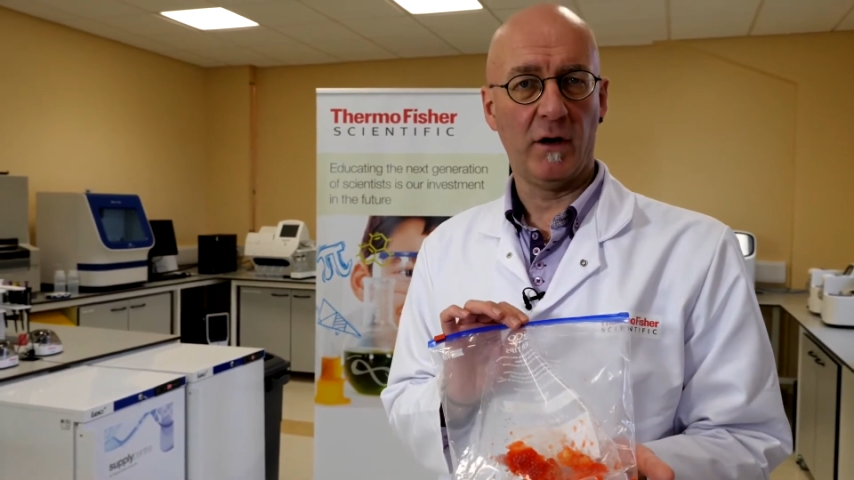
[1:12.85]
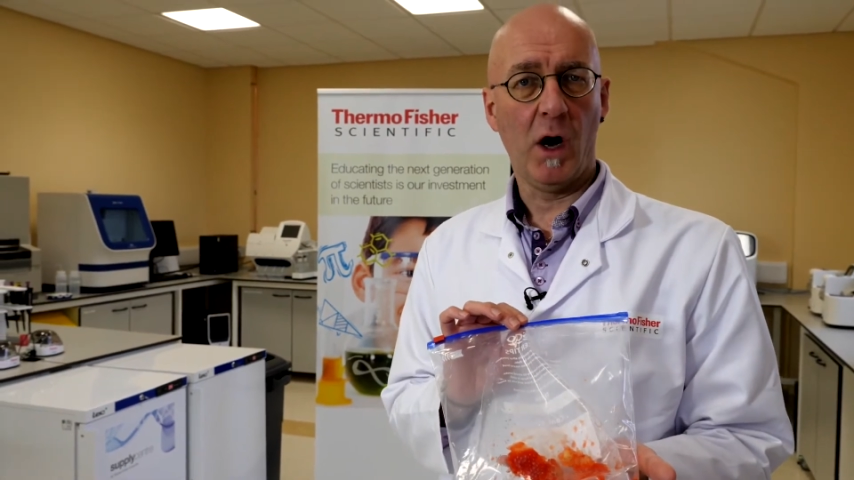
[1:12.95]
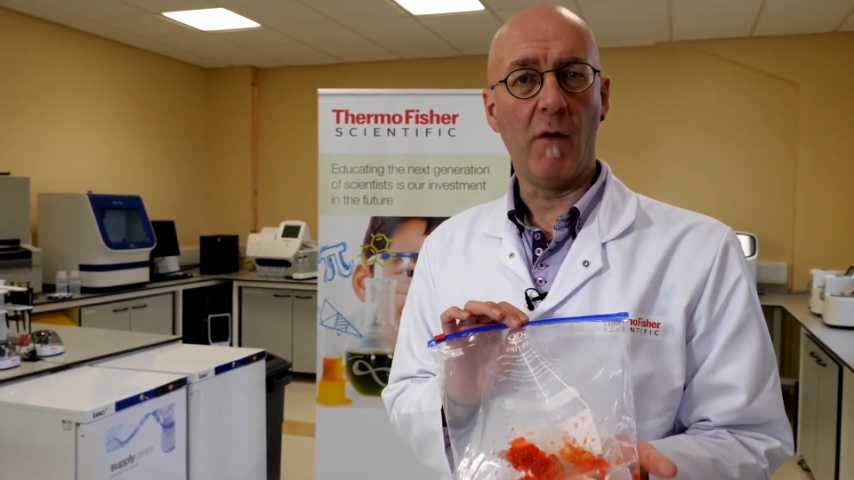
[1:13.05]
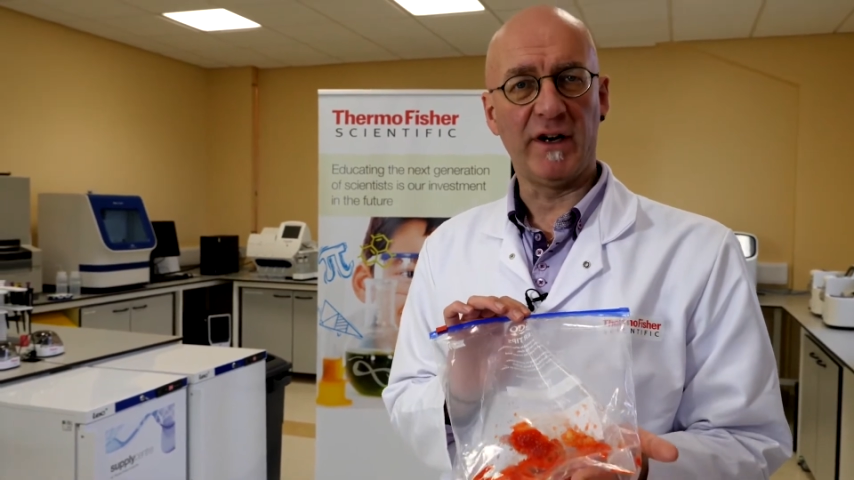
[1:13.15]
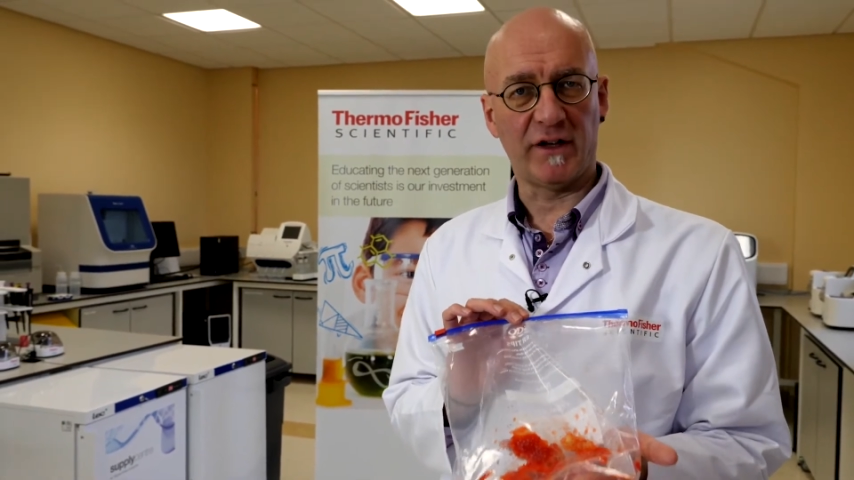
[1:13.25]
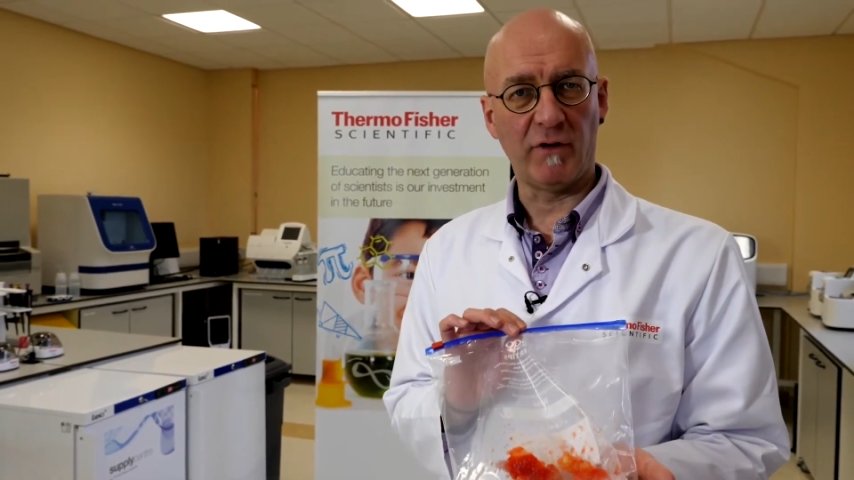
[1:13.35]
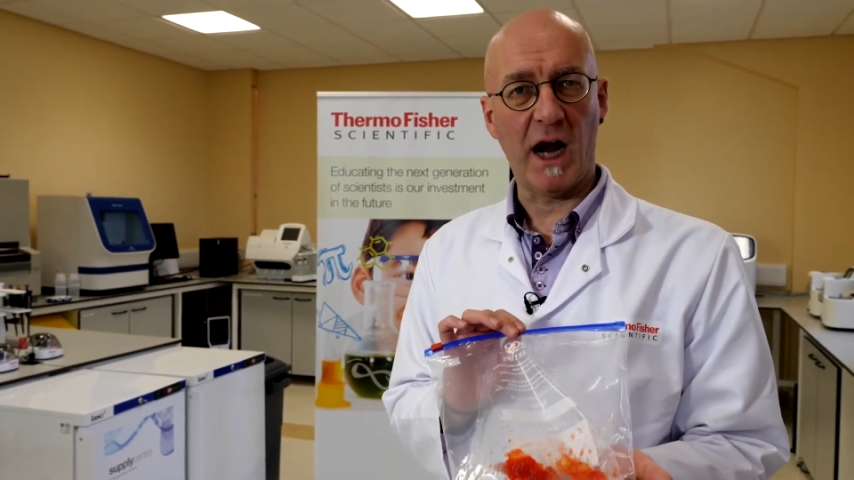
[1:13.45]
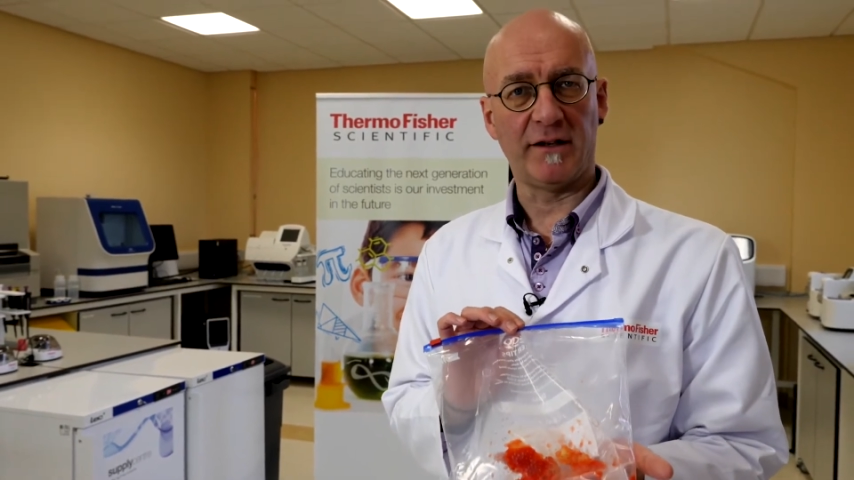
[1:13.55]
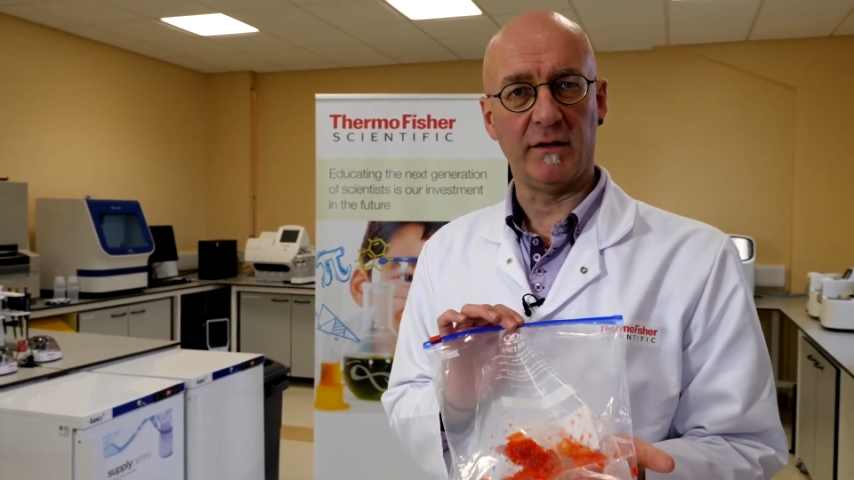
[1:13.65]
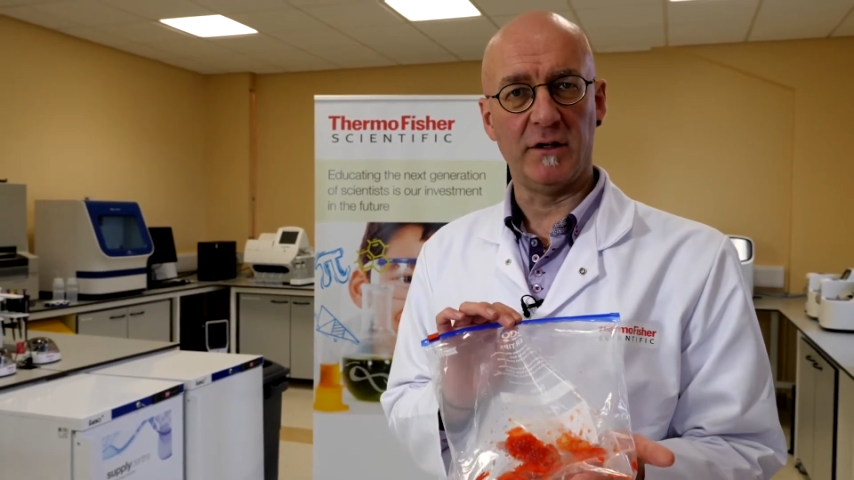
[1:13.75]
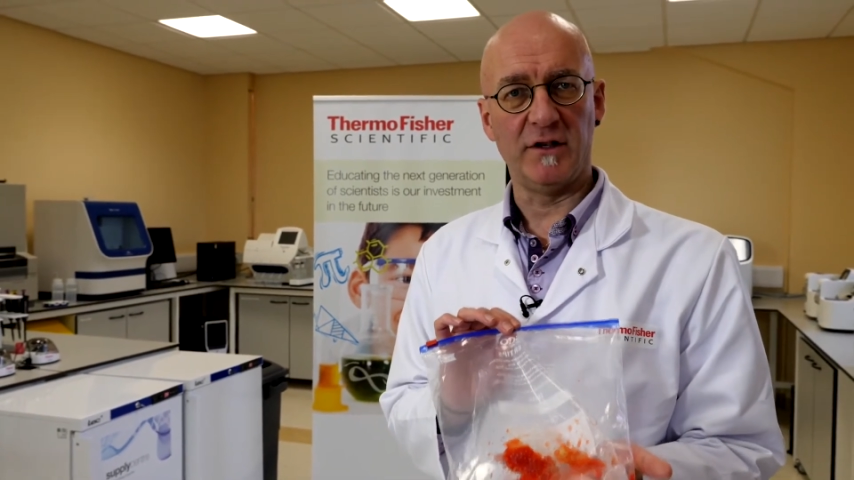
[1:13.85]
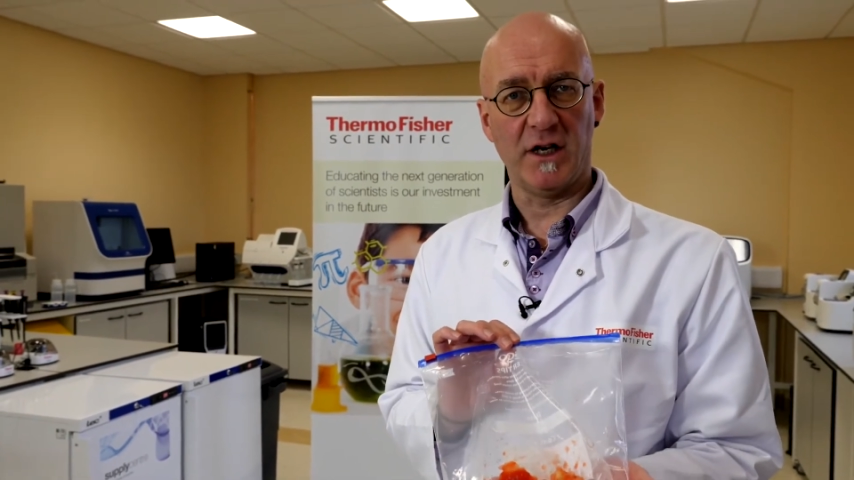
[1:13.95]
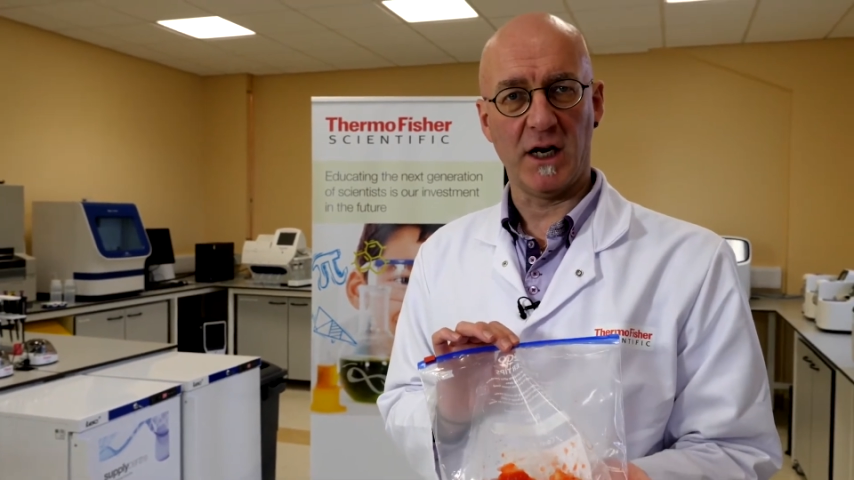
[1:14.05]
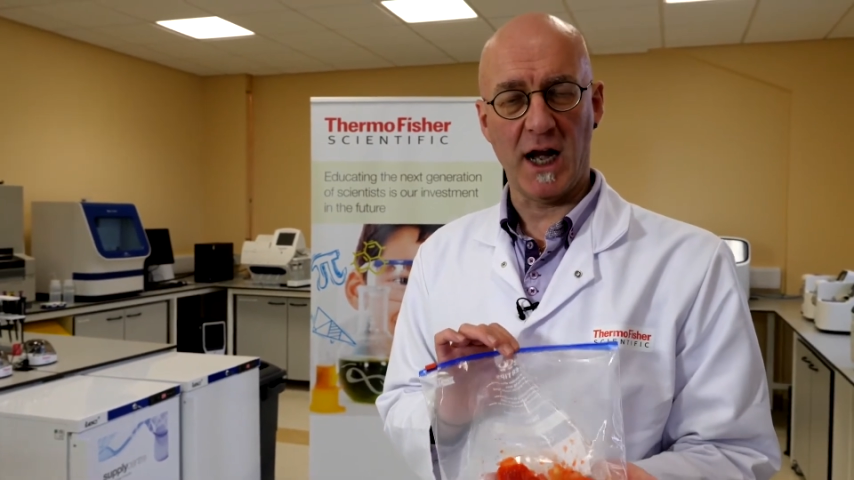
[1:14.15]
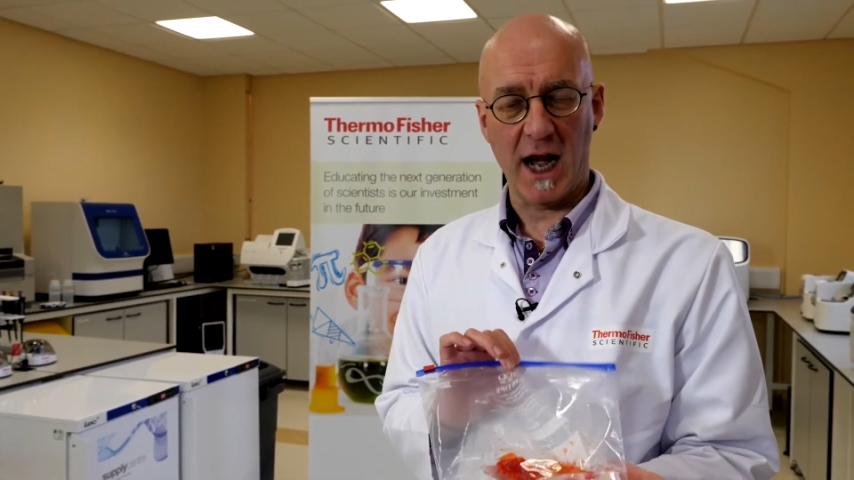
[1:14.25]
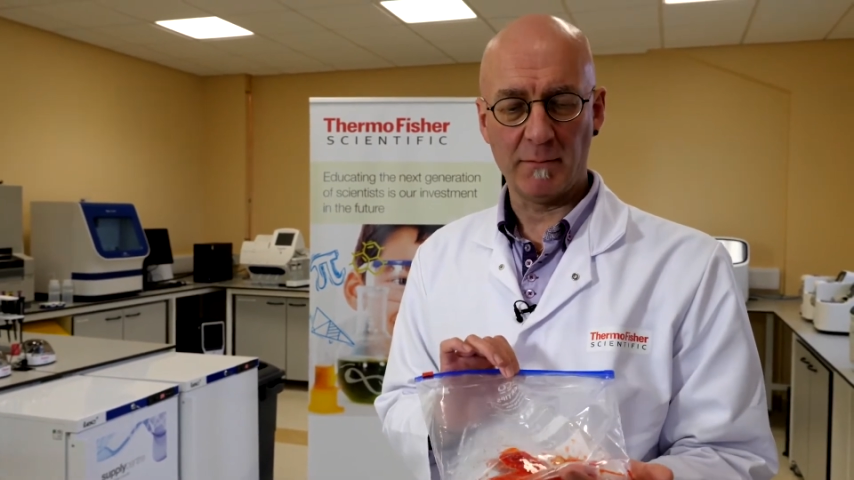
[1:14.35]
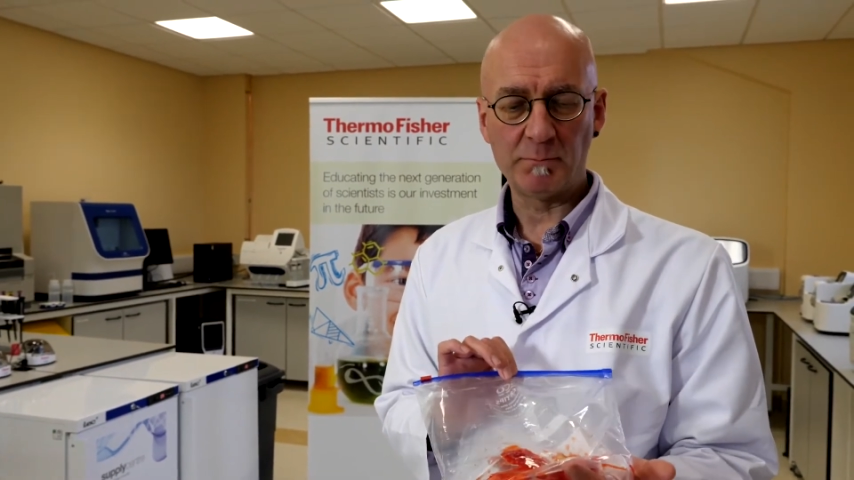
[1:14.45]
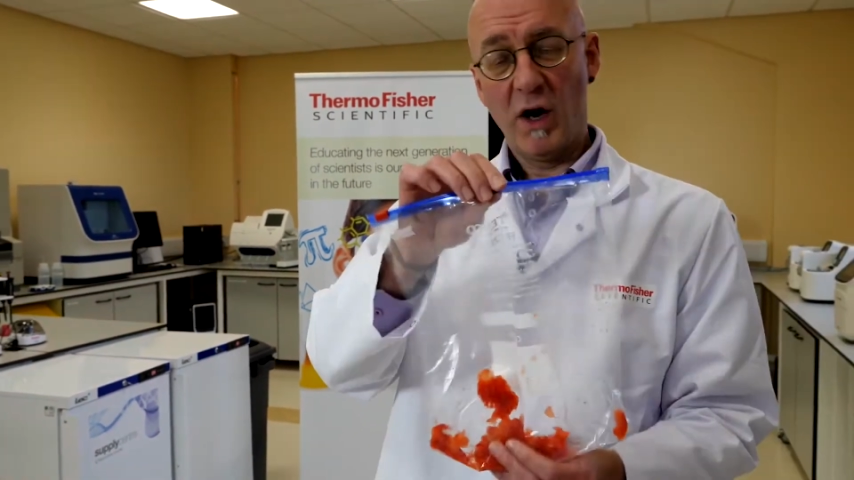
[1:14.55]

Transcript: of extracting the DNA.